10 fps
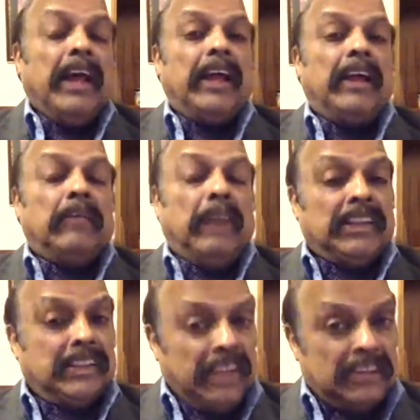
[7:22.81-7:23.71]

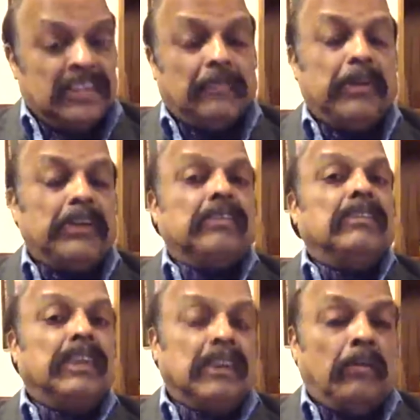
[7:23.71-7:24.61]
While the Dalits have
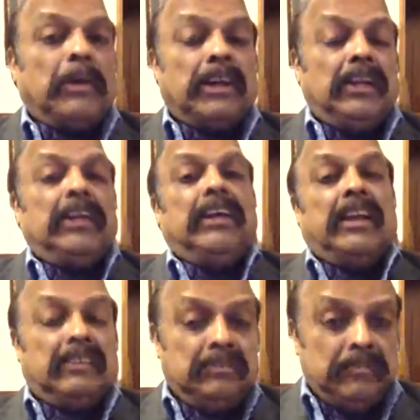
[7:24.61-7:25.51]
been economically
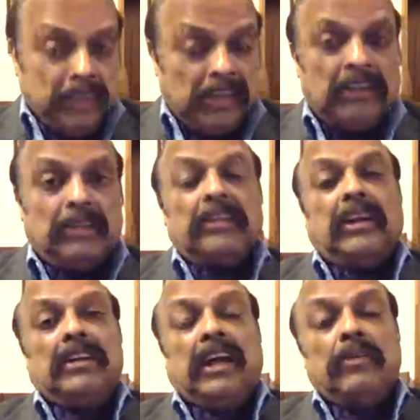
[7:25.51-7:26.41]
and
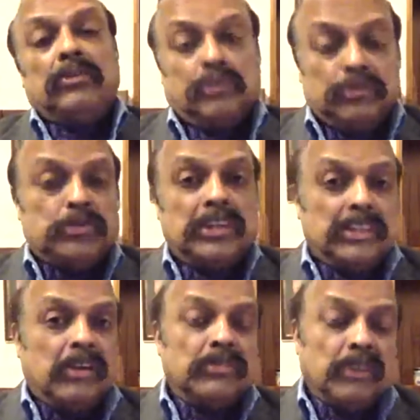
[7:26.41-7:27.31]

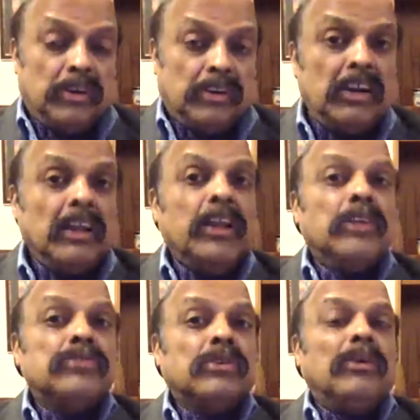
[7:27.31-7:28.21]
socially downtrodden.
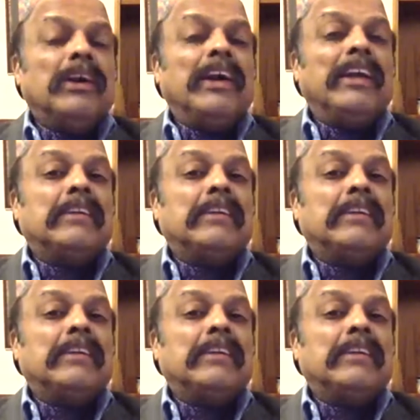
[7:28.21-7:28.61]
So